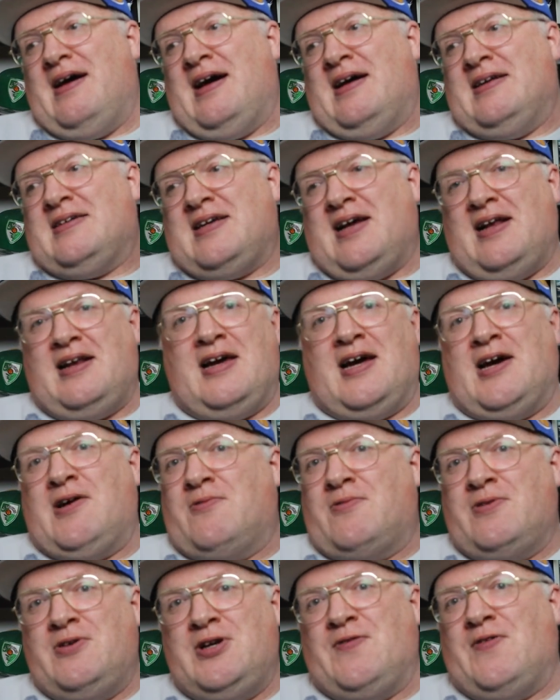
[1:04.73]
and tell you
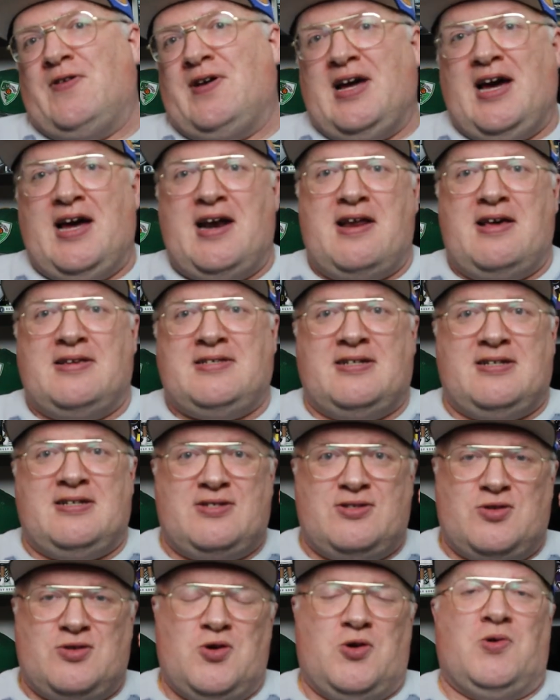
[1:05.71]
how Rudy Fernandez had a
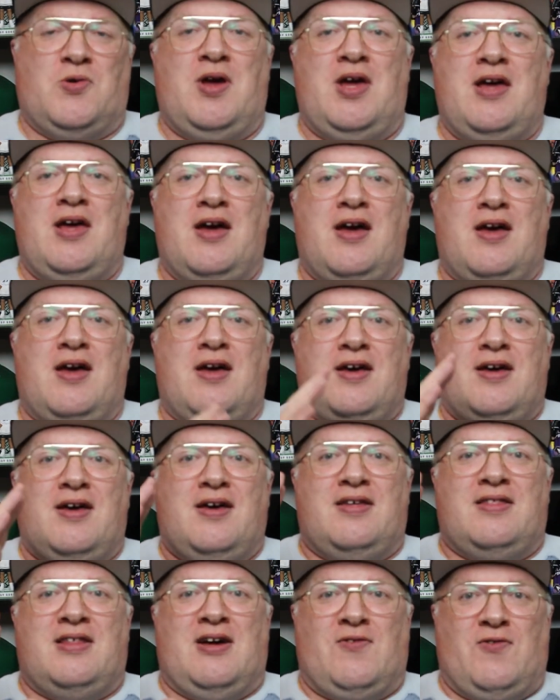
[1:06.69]
story
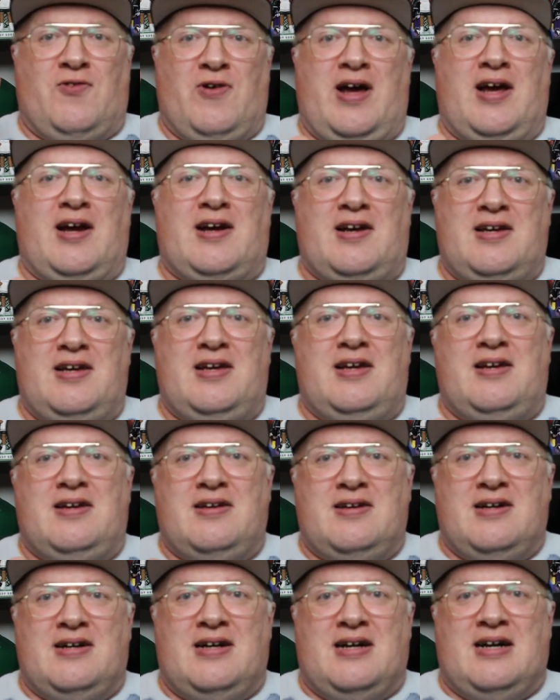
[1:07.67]
that,
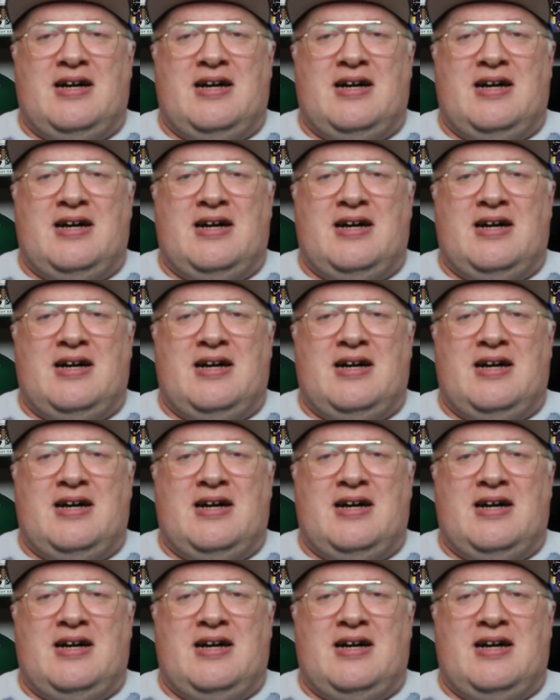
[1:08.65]
frankly,